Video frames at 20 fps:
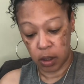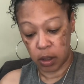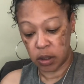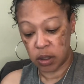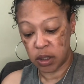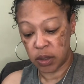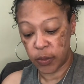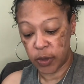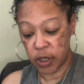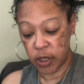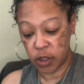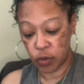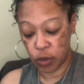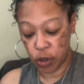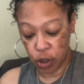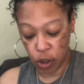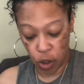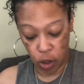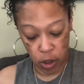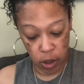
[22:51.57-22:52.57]
Somebody's
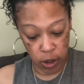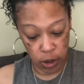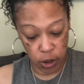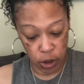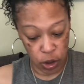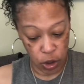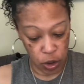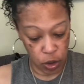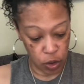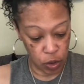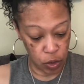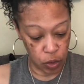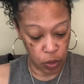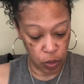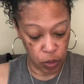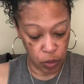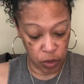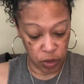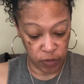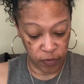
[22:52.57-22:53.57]
returning to
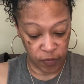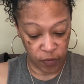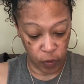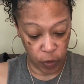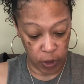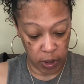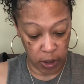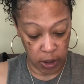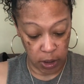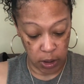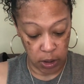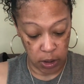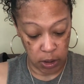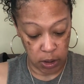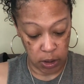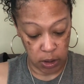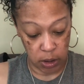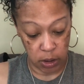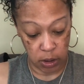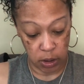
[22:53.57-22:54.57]
you. There's
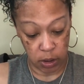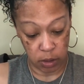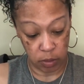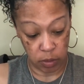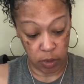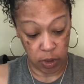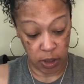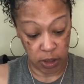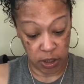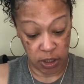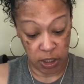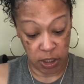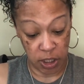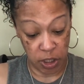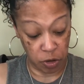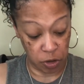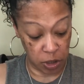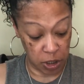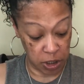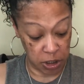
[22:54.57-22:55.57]
avoidance. The
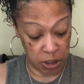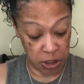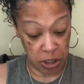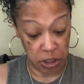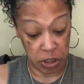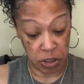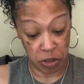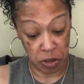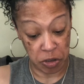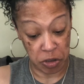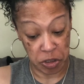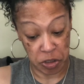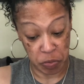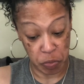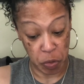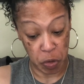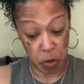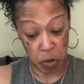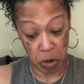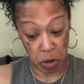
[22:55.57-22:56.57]
synchronicities on this
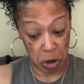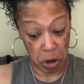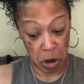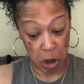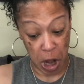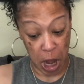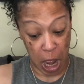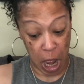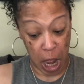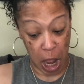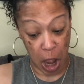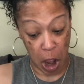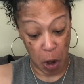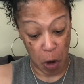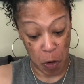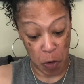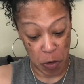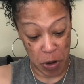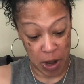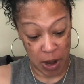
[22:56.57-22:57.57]
board are
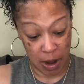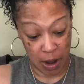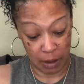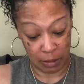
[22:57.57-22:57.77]
loud.